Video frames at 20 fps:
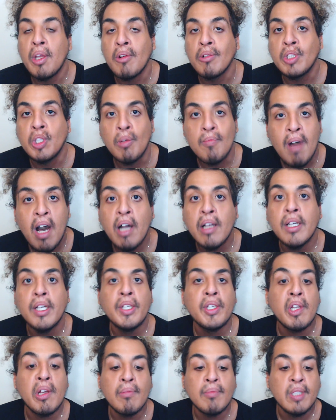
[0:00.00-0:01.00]
the Naruto manga
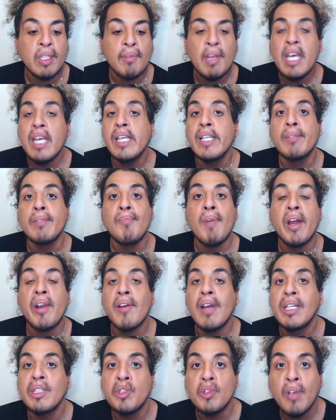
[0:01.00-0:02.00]
in terms of he's
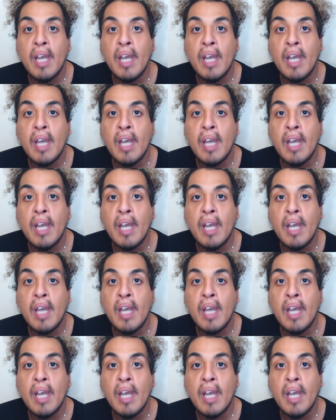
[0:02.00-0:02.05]
better at